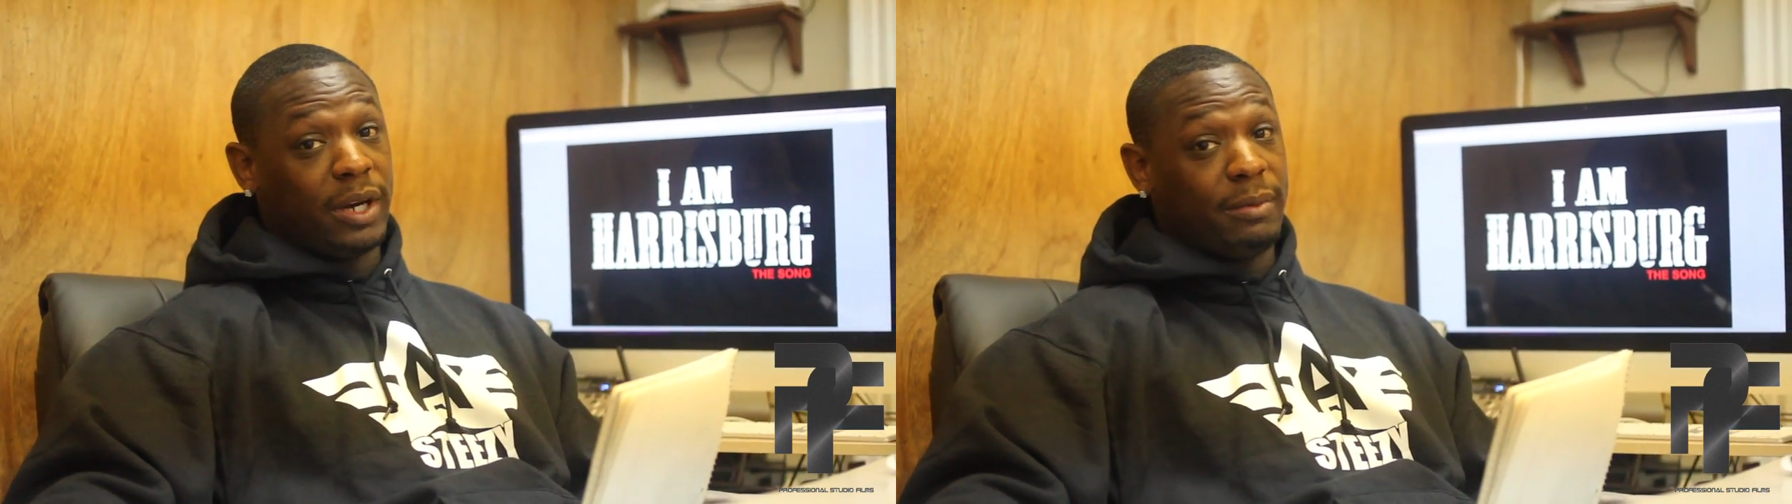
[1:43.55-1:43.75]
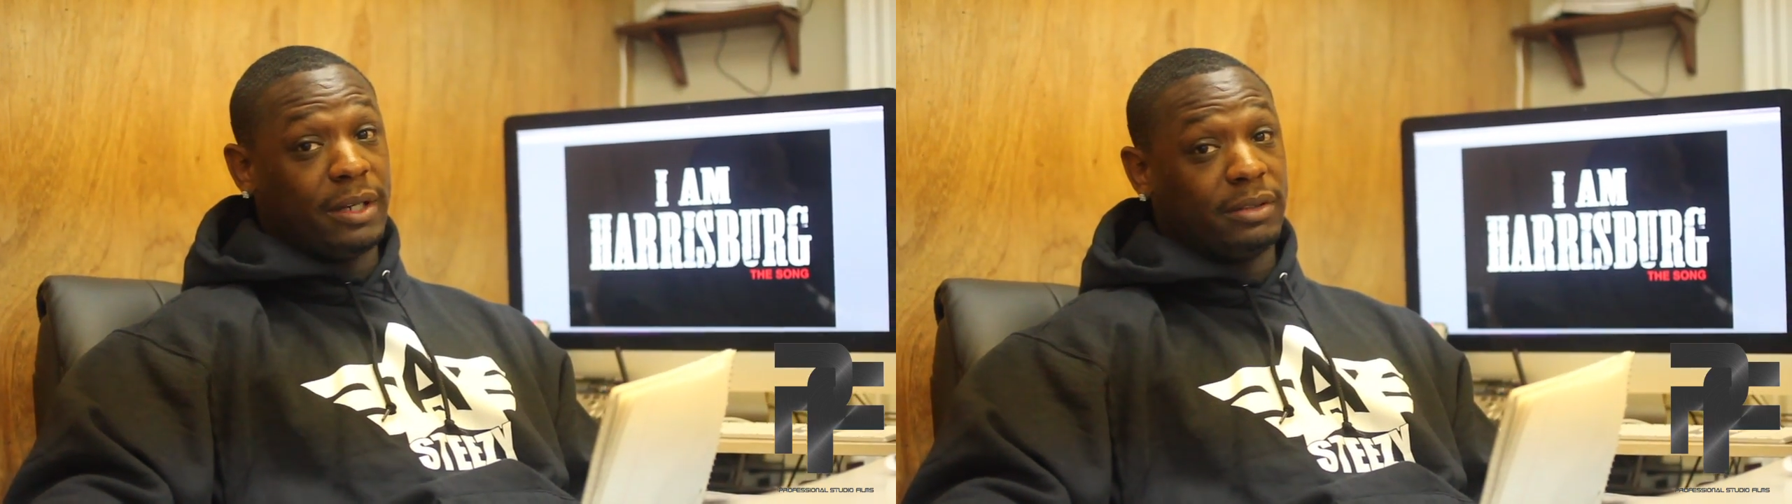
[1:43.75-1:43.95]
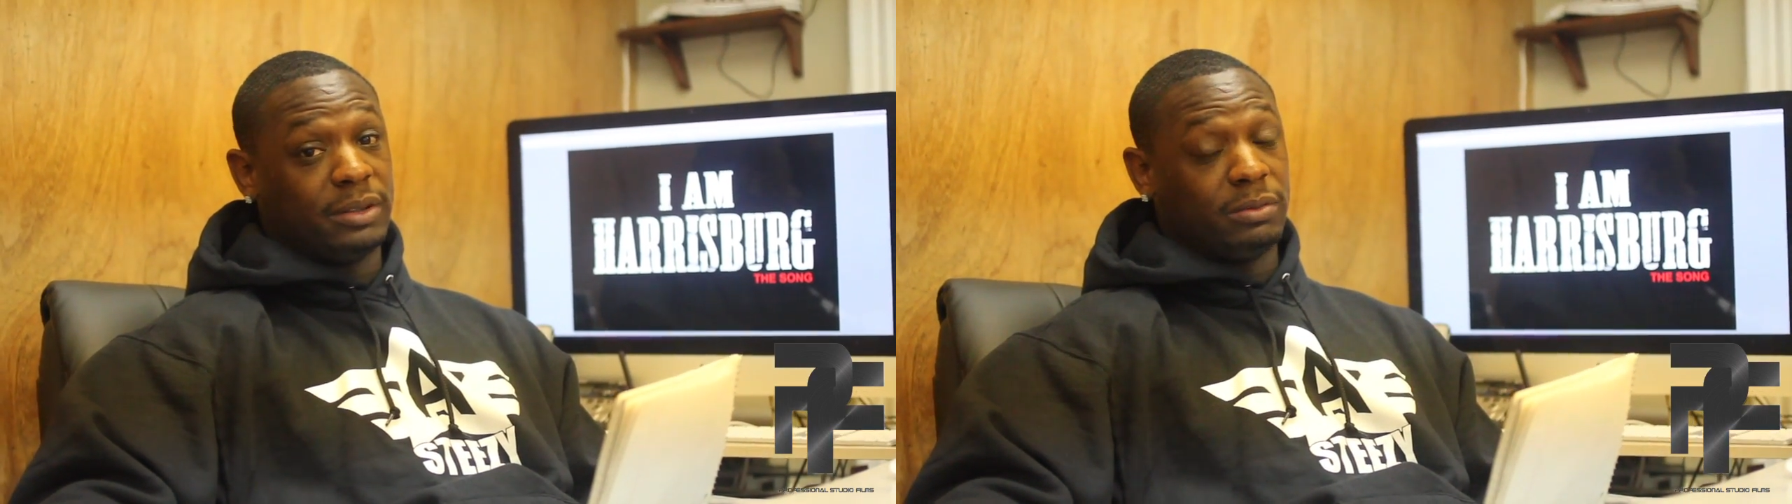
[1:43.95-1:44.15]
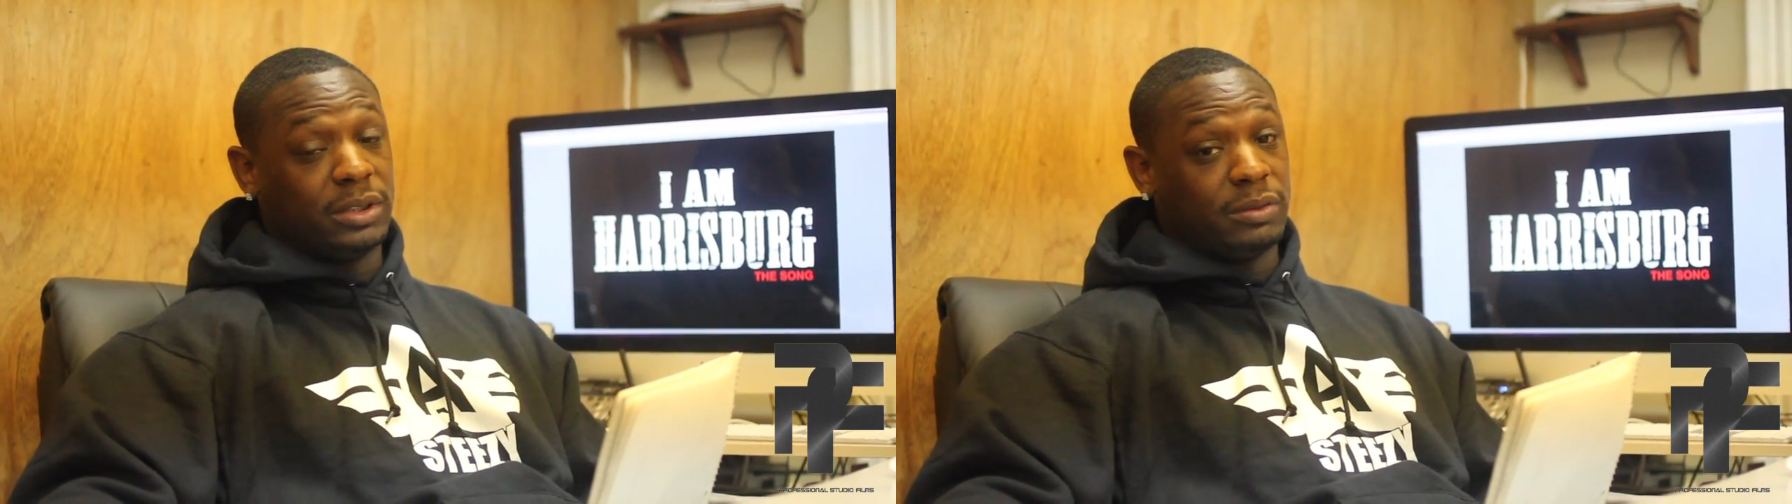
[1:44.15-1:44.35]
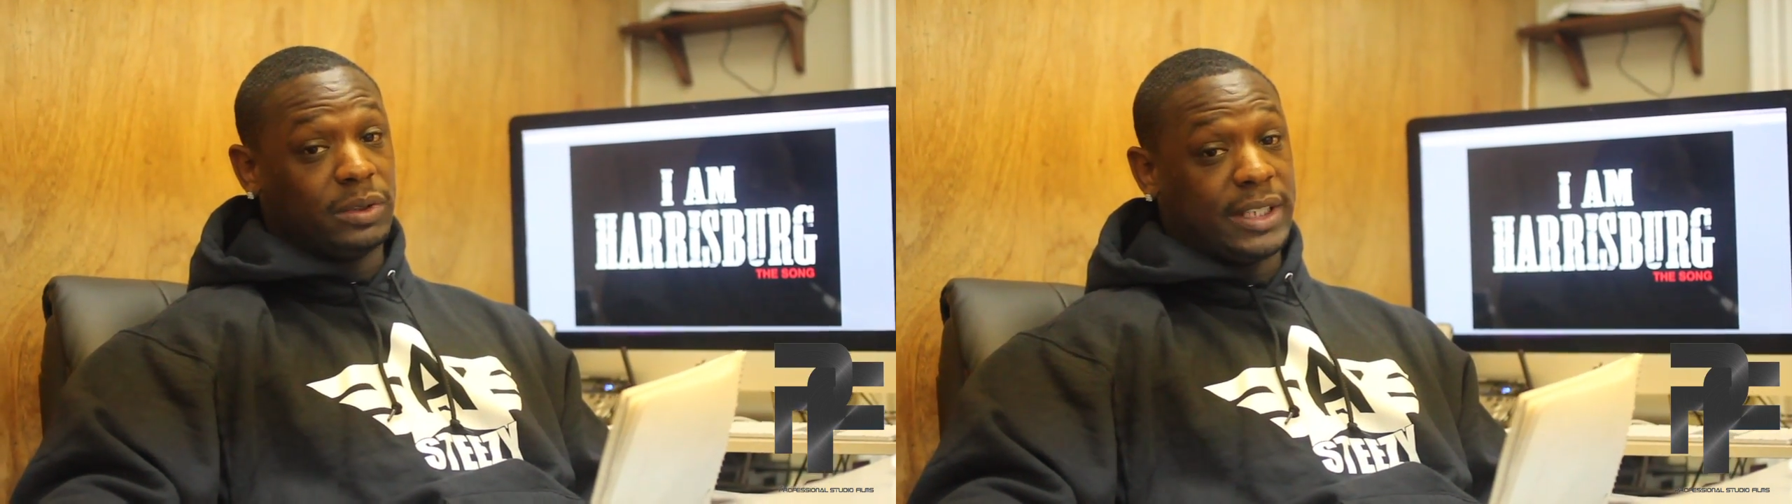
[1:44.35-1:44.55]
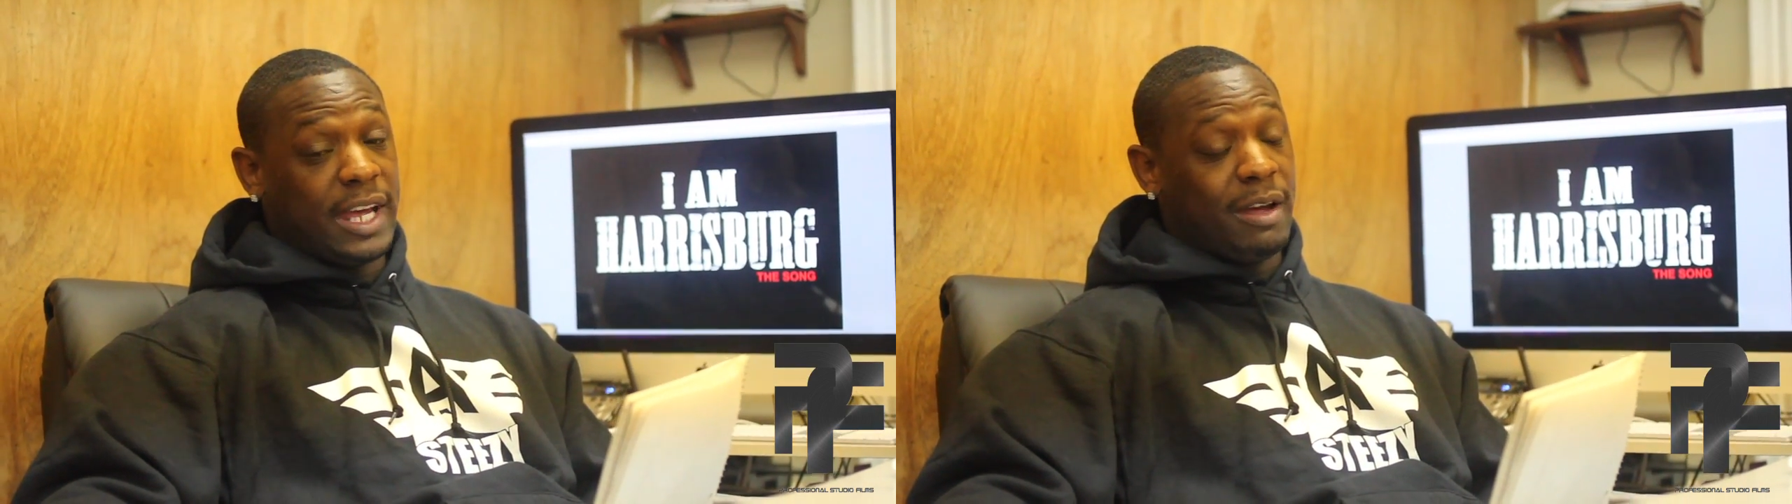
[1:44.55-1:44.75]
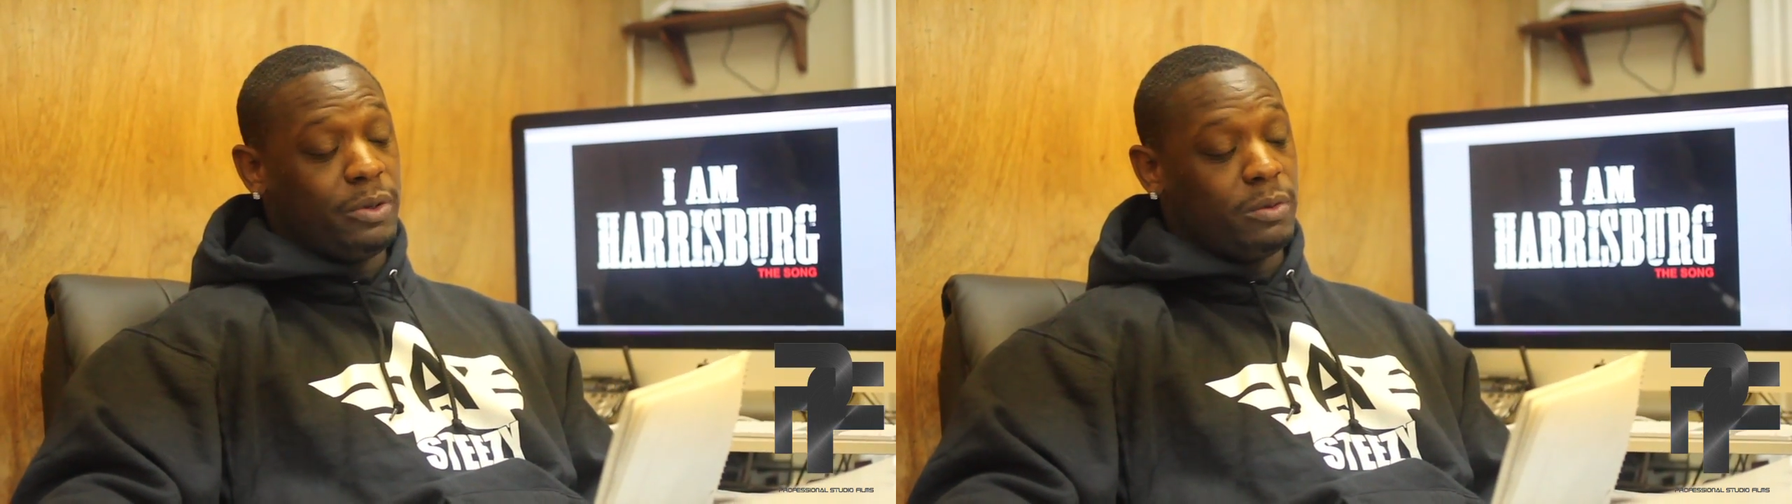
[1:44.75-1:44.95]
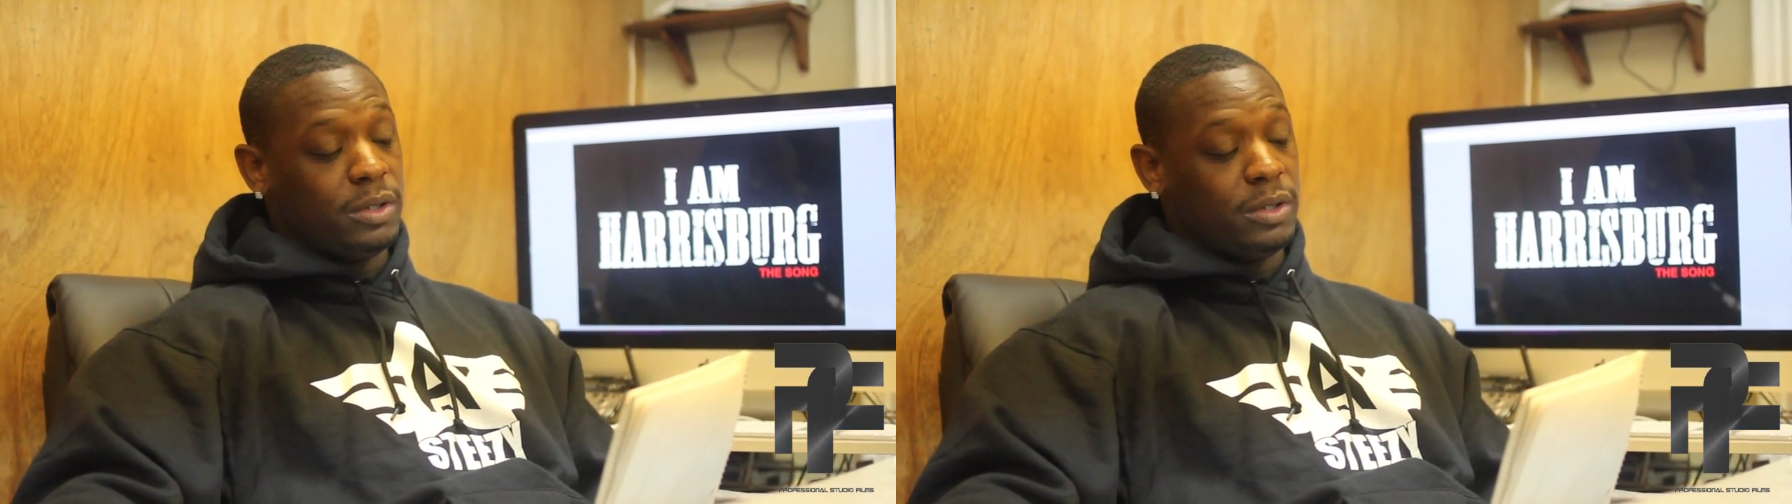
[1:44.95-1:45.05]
Everybody was happy